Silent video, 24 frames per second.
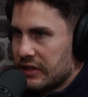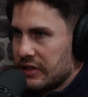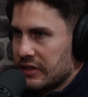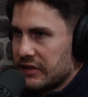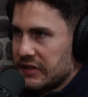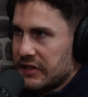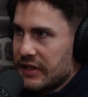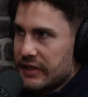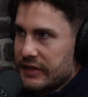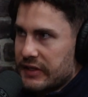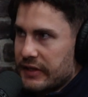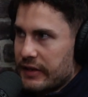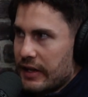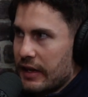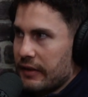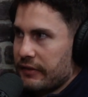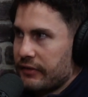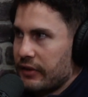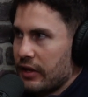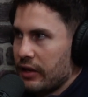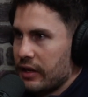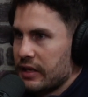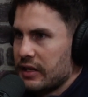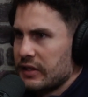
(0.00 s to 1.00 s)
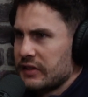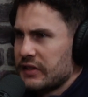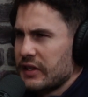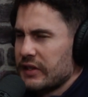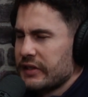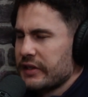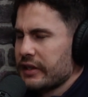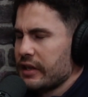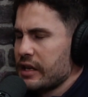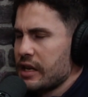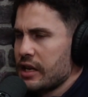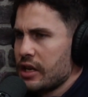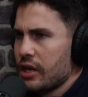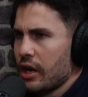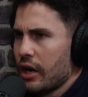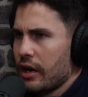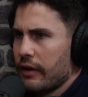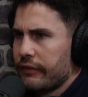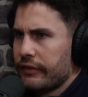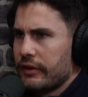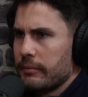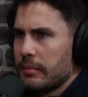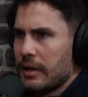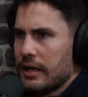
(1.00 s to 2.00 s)
stick to that fairly consistently. You don't
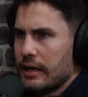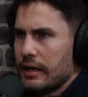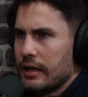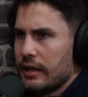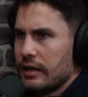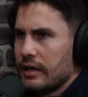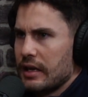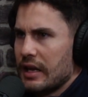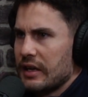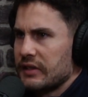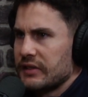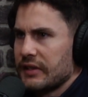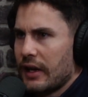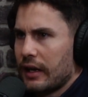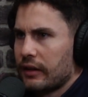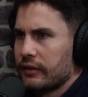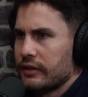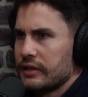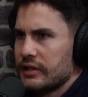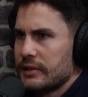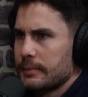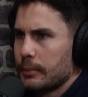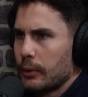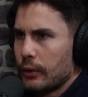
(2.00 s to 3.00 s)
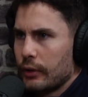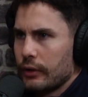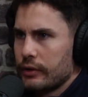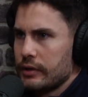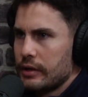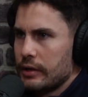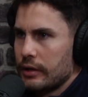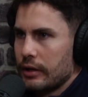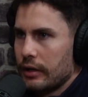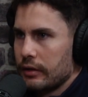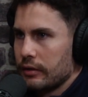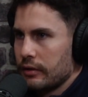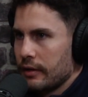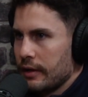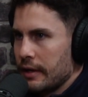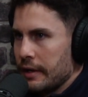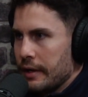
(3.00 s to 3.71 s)
have to be exactly spot on, you're